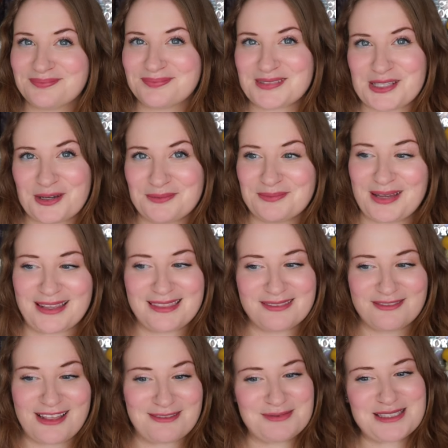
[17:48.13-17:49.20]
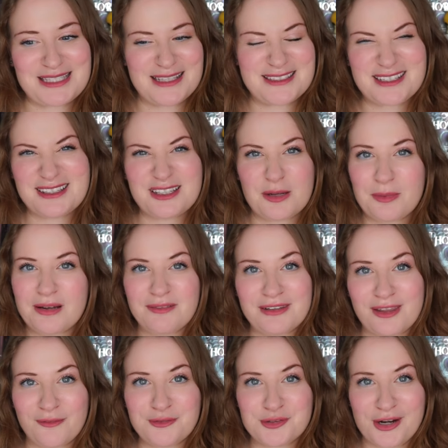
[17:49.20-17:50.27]
So I'm sensing a little bit of a
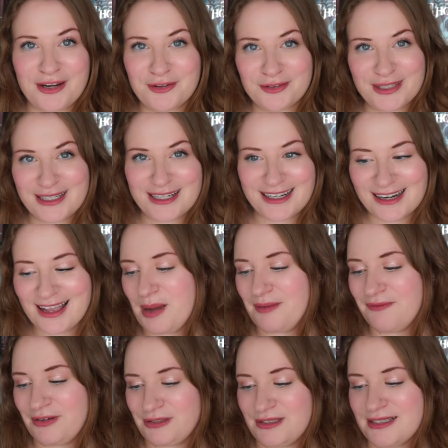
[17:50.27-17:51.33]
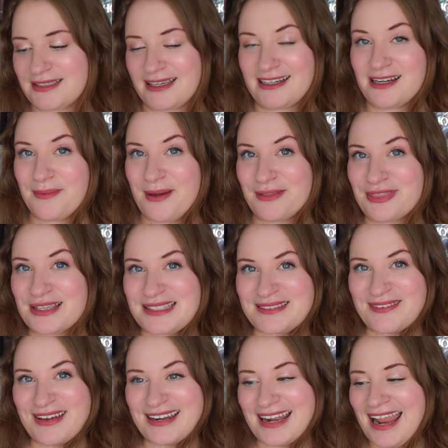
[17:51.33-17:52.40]
love triangle here. I'm very excited about this
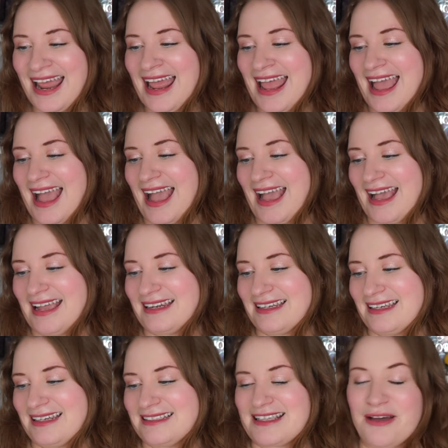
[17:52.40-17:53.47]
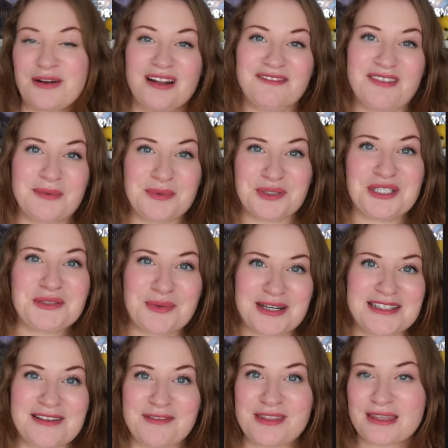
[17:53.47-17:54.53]
one, and it is out on February
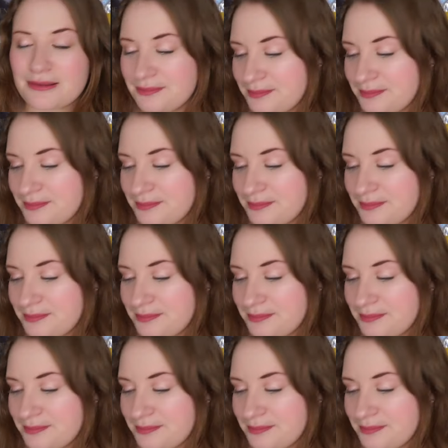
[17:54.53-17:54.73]
27th.